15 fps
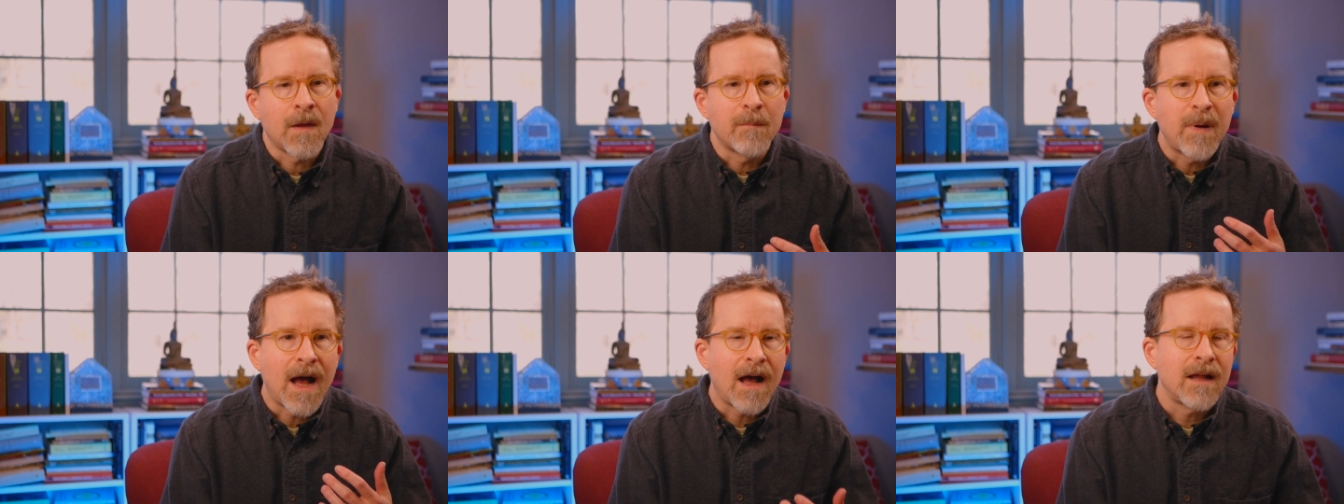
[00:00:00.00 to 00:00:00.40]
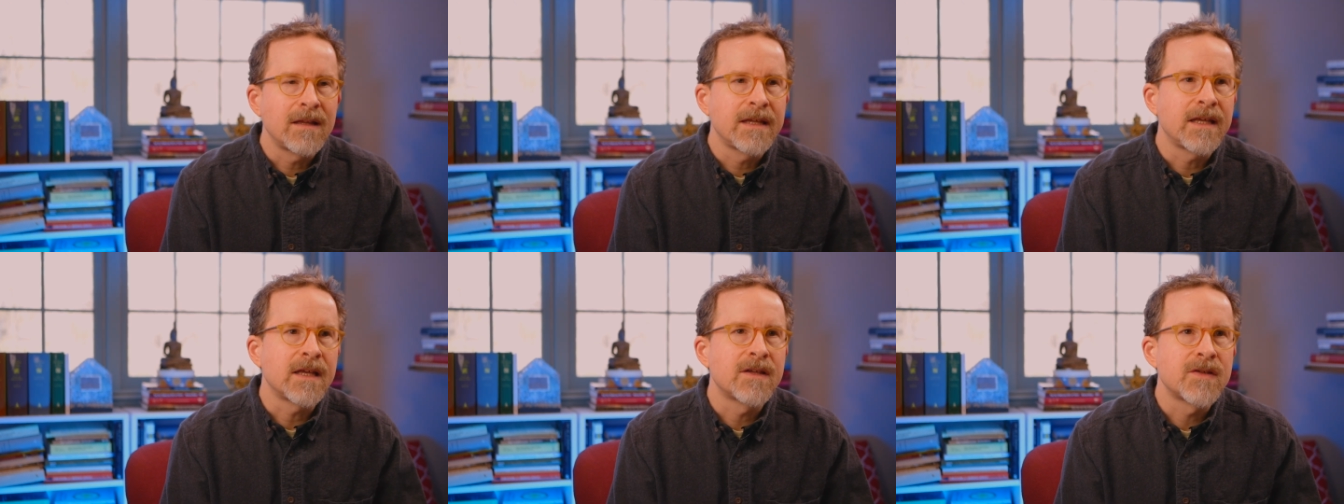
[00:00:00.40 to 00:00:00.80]

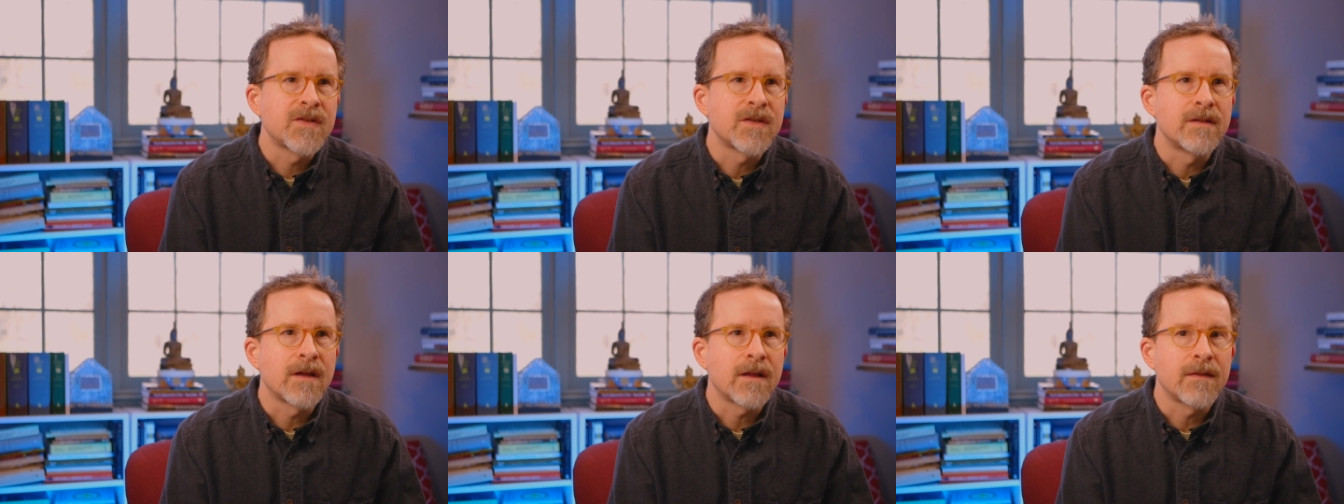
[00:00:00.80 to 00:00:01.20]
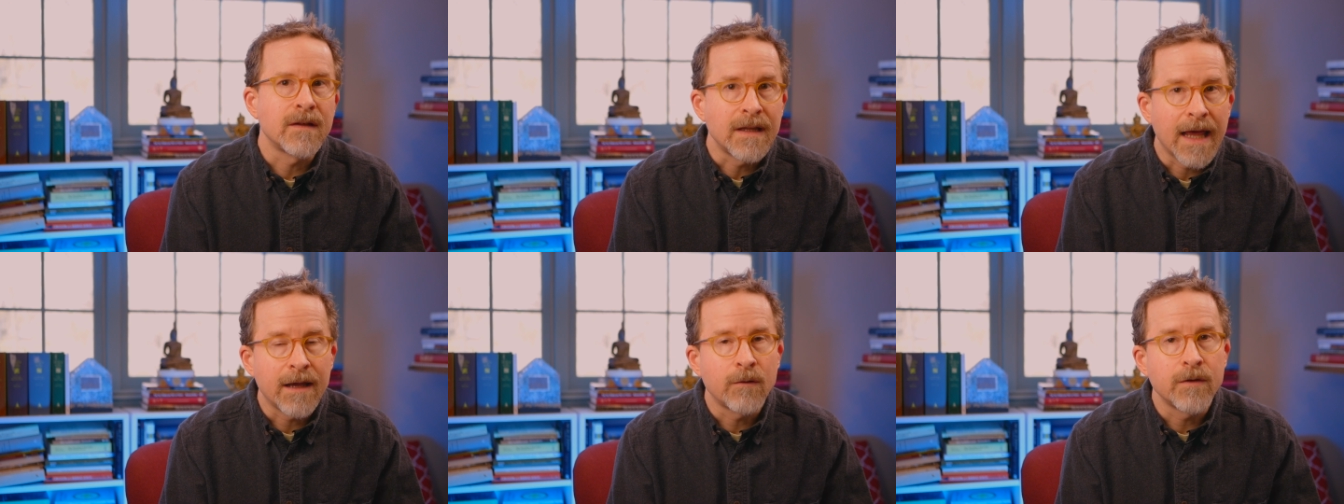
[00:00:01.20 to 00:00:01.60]
Pali is the, the
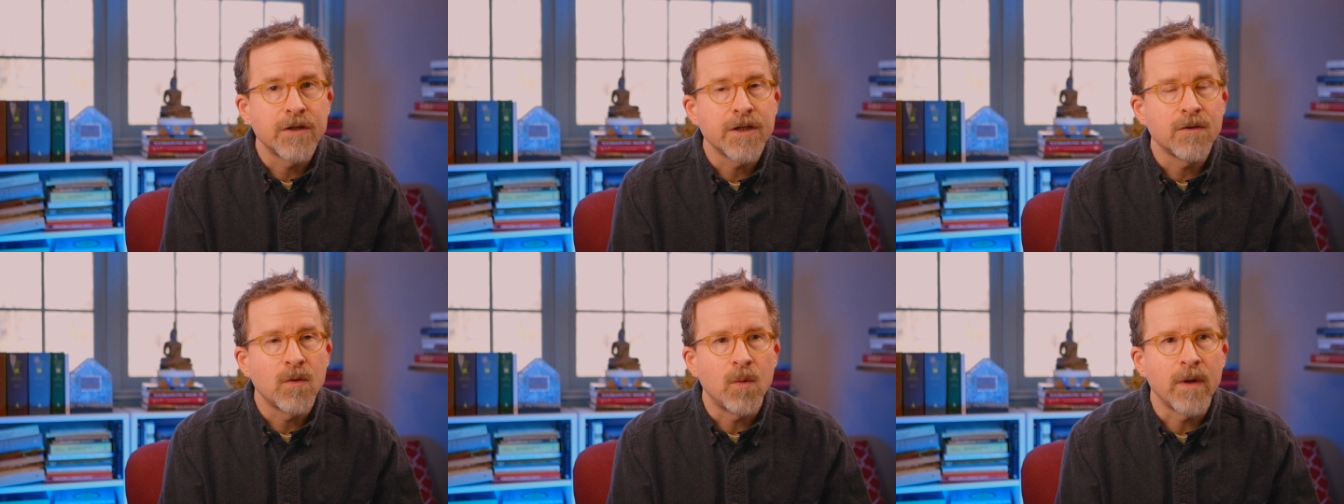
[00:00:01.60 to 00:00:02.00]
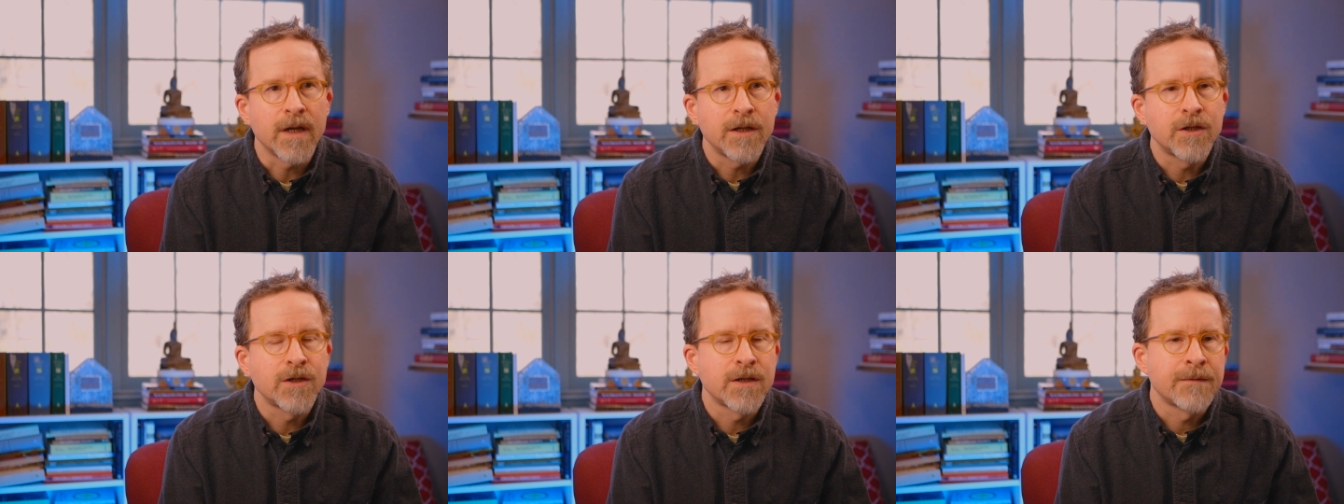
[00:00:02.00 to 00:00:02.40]
language in
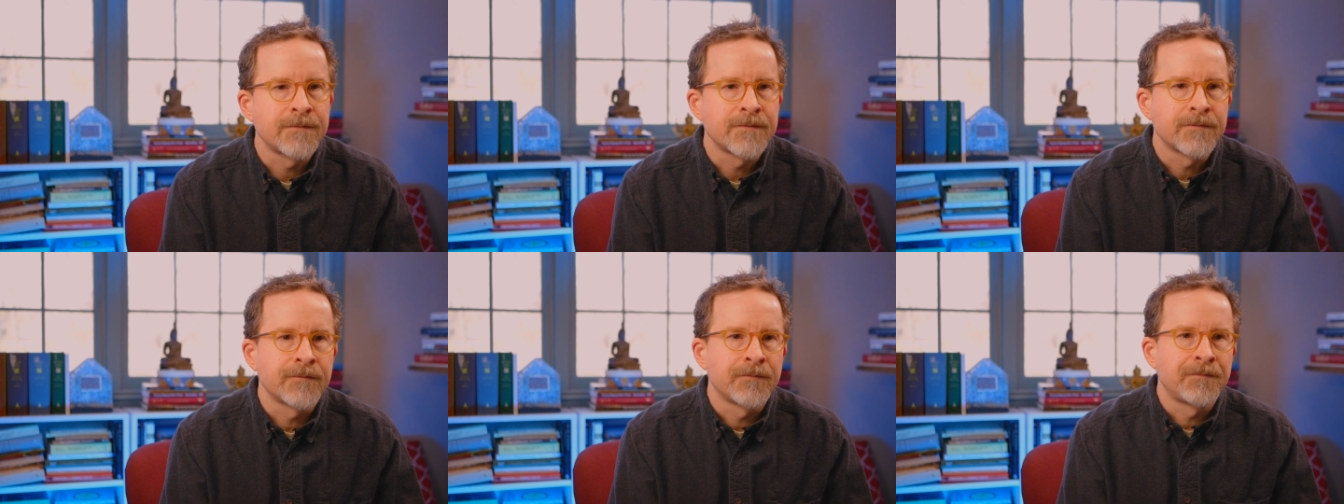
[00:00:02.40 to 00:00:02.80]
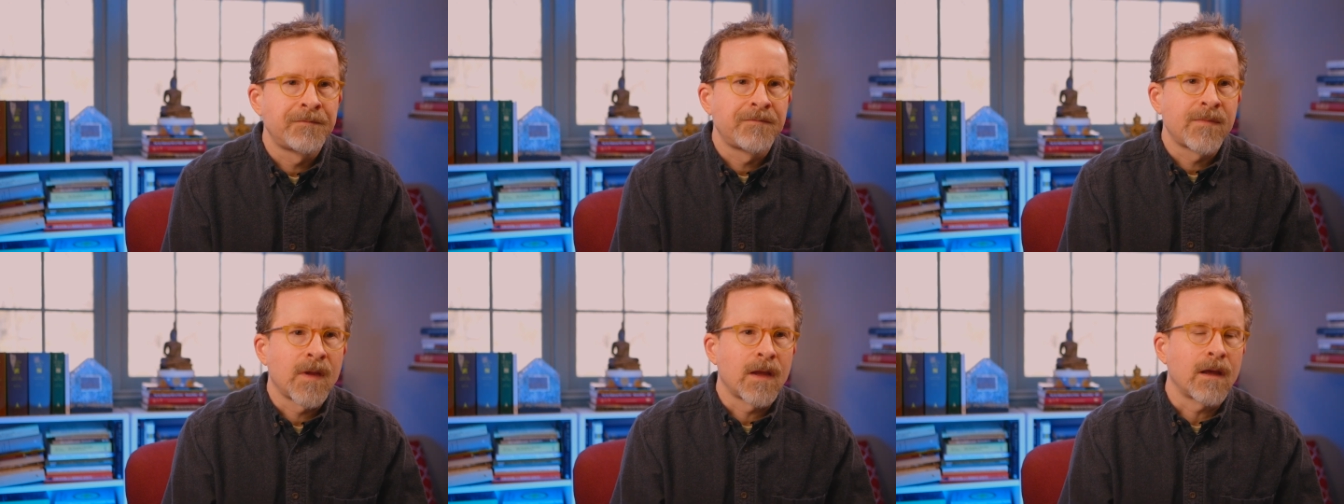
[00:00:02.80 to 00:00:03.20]
which
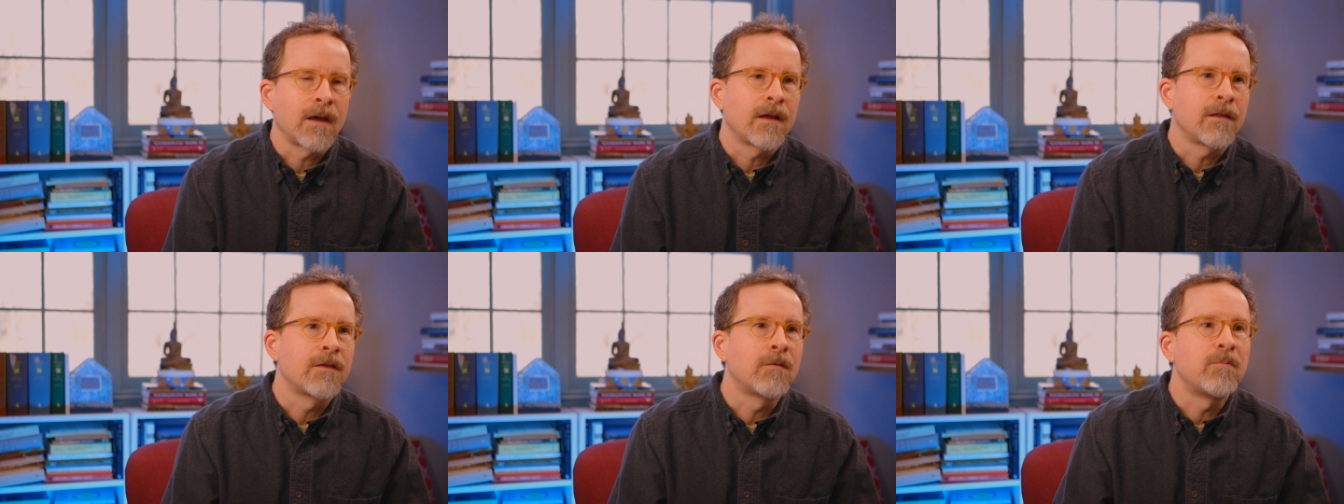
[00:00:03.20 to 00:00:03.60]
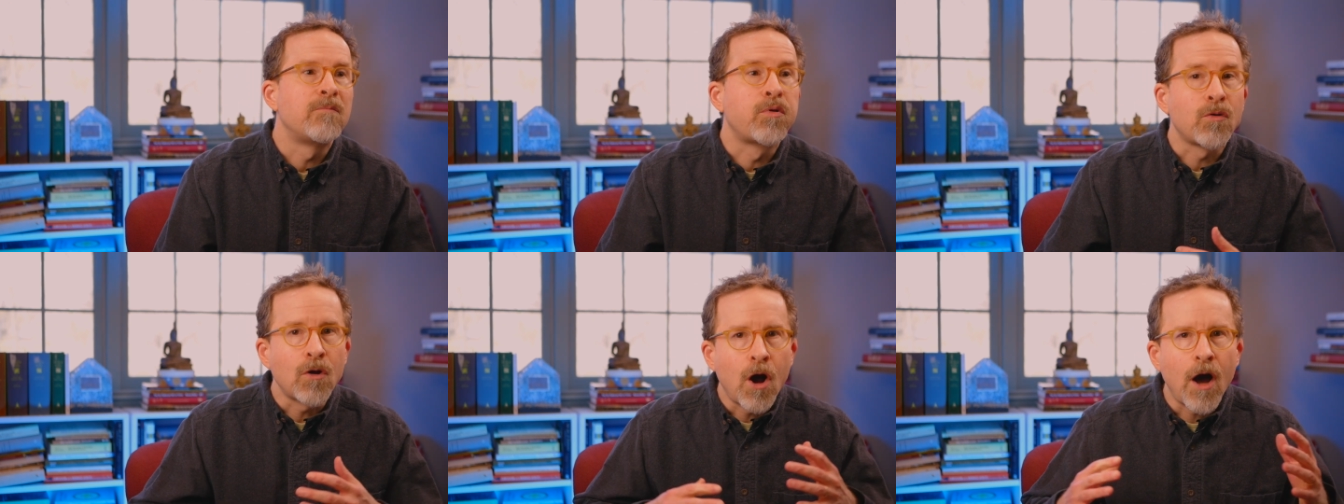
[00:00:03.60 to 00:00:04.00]
uh, the
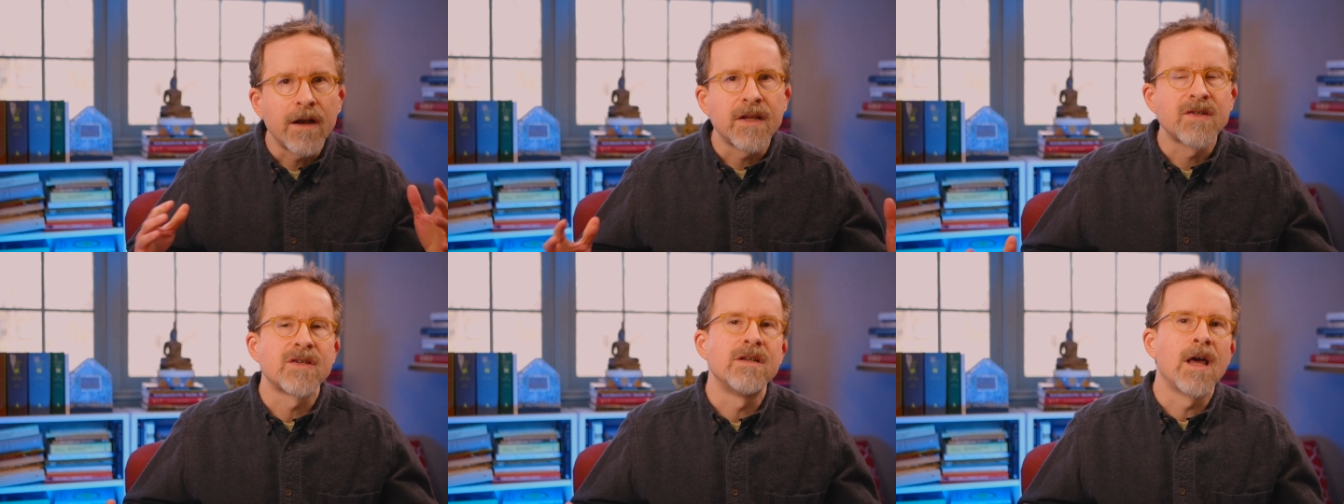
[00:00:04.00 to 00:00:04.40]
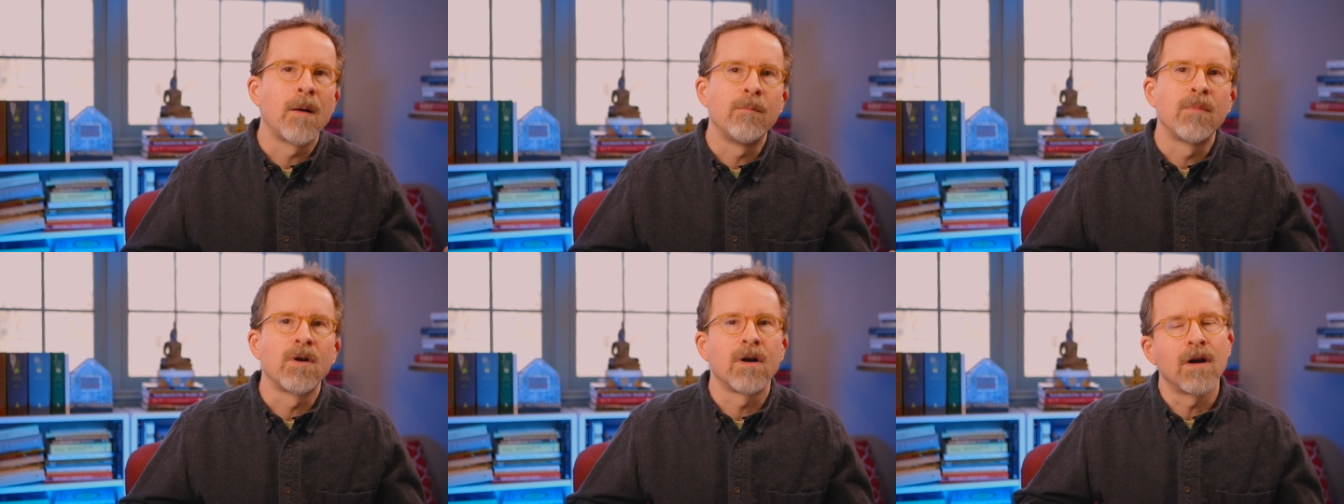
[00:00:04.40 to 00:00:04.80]
broadest
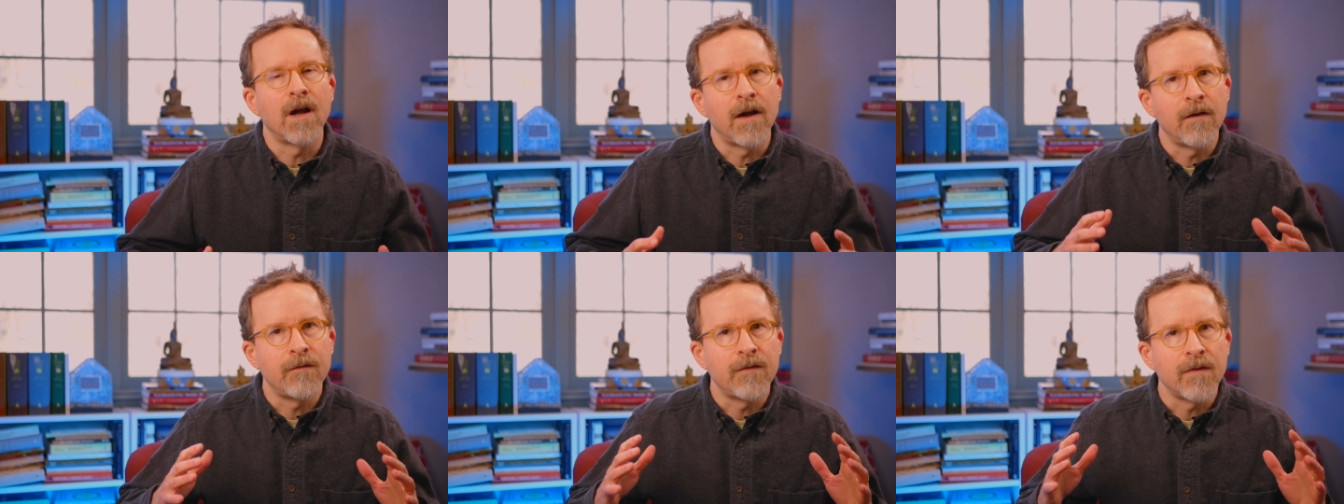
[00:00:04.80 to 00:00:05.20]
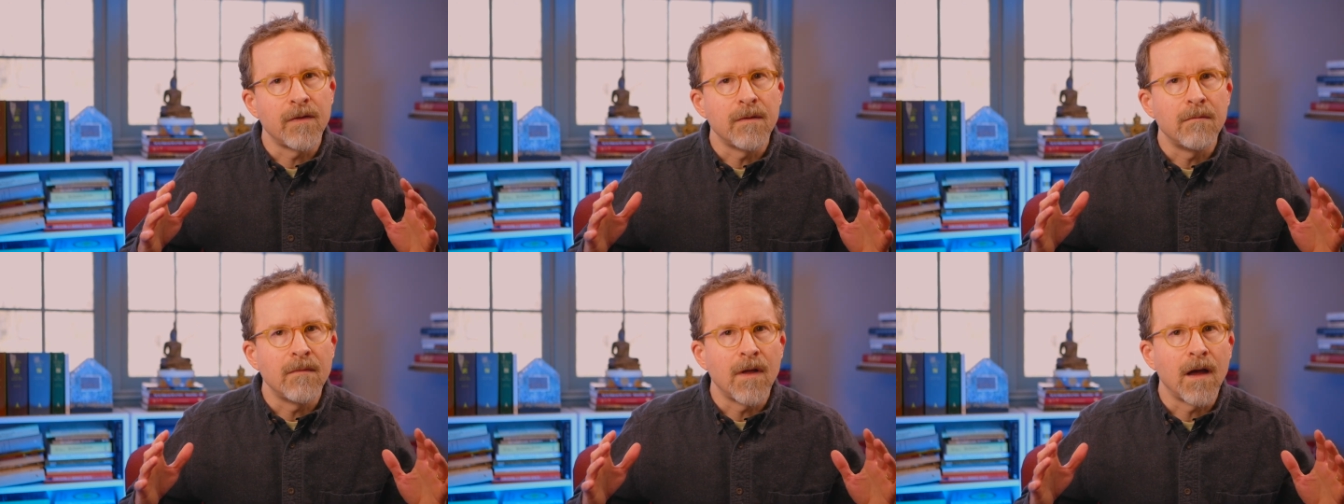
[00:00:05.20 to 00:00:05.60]
number of
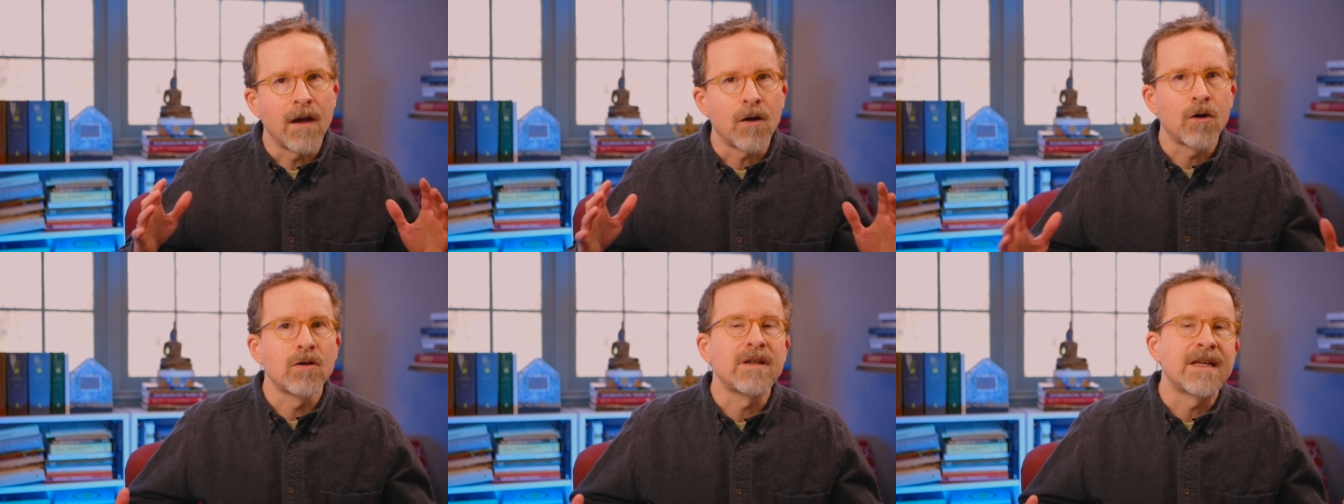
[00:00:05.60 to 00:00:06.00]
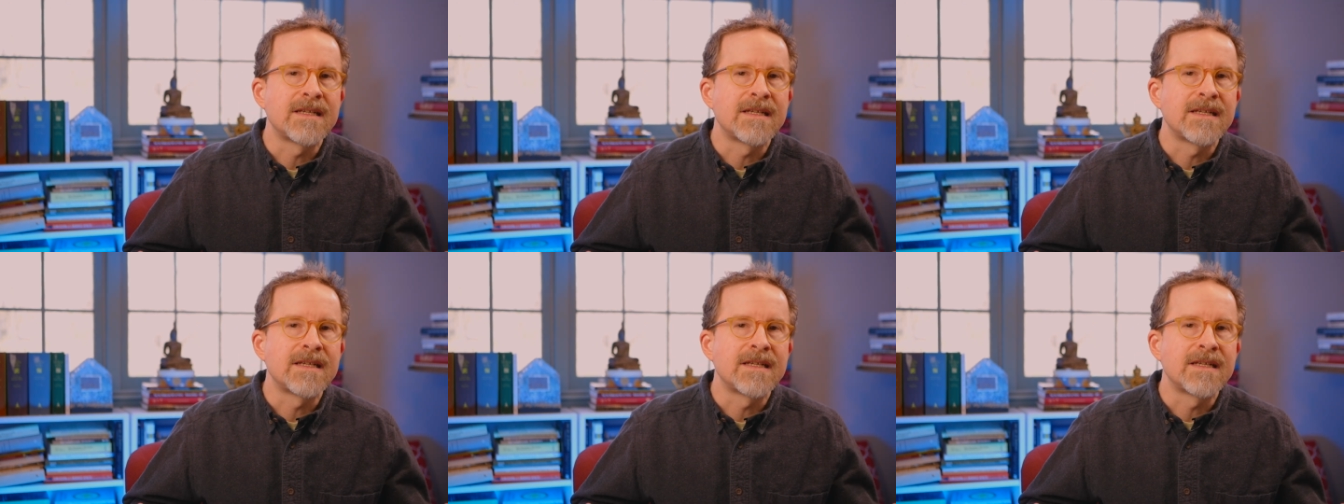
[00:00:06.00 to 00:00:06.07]
uh, early